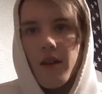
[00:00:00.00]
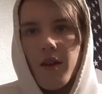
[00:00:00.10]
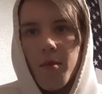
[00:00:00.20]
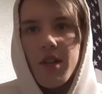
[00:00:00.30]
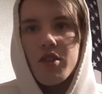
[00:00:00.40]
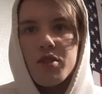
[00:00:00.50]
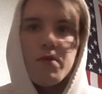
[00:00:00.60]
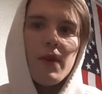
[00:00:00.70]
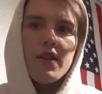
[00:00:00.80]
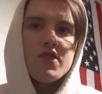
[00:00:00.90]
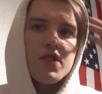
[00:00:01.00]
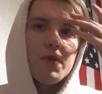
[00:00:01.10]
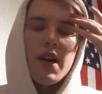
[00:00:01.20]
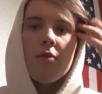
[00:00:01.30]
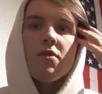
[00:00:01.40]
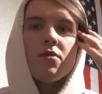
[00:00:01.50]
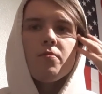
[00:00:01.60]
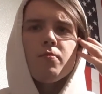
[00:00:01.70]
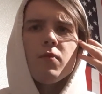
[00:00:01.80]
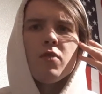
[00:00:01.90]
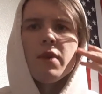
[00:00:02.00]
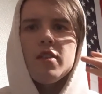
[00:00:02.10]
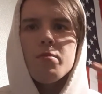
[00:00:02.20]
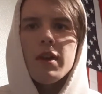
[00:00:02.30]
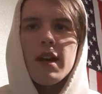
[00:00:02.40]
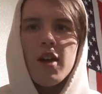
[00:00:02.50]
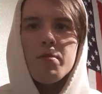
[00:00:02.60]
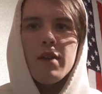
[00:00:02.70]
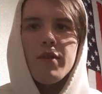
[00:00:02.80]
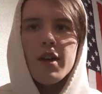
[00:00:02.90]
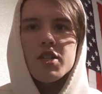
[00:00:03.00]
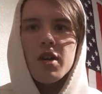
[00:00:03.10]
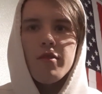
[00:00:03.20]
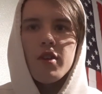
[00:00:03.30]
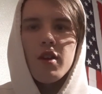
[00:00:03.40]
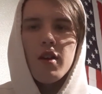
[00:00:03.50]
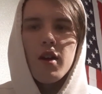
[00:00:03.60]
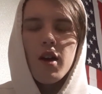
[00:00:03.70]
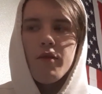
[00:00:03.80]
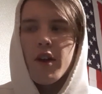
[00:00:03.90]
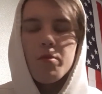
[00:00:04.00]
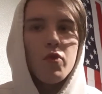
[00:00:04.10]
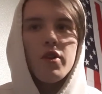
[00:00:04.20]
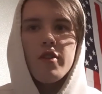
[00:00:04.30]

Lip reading: I mean, Josh McEachran was meant to be the next big thing at Chelsea. I think I brought